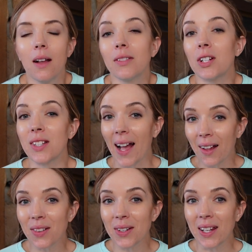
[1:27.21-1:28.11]
There's
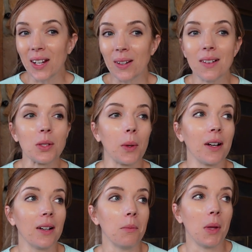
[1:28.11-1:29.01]
other years
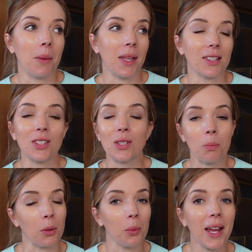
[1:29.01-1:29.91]
where maybe it's
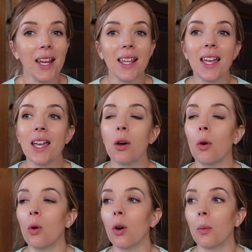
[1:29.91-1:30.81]
super rainy
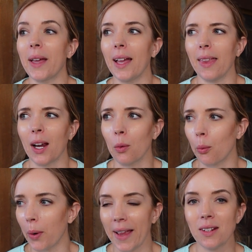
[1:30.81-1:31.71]
or we get like a
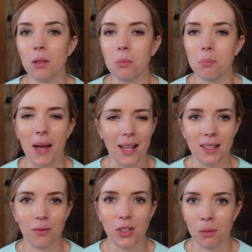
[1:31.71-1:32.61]
random
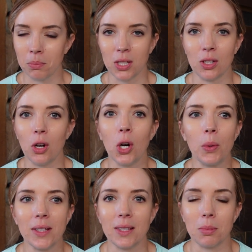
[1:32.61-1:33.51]
massive dump of snow
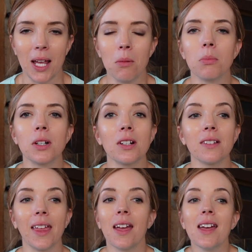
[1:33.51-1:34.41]
in
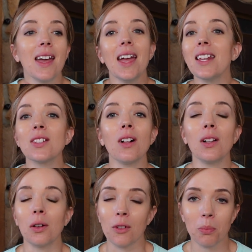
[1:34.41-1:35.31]
September. It is
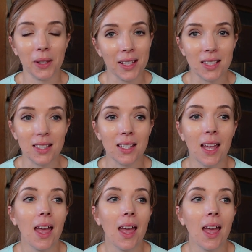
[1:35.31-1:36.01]
all over the place.